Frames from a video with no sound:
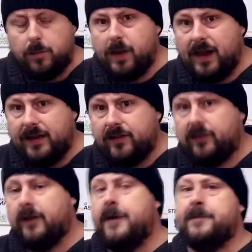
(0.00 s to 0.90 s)

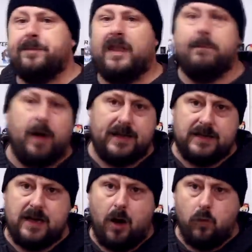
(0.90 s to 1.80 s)
Place. But
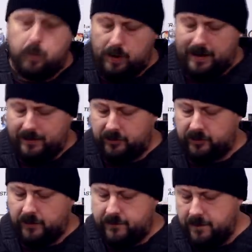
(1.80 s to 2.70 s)
in Gold
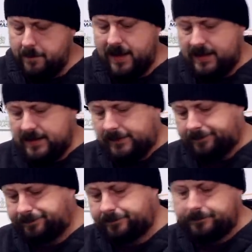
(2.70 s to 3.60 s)
Place, for me,
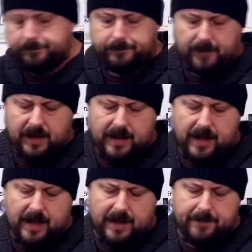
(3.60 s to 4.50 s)

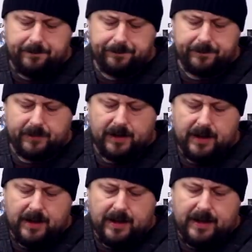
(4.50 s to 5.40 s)

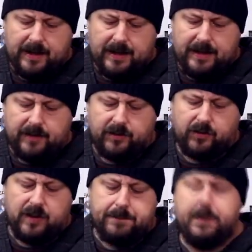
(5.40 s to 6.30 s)
is
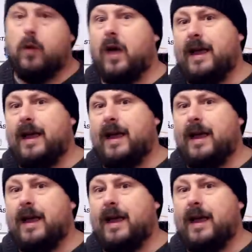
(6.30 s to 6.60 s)
the Bilt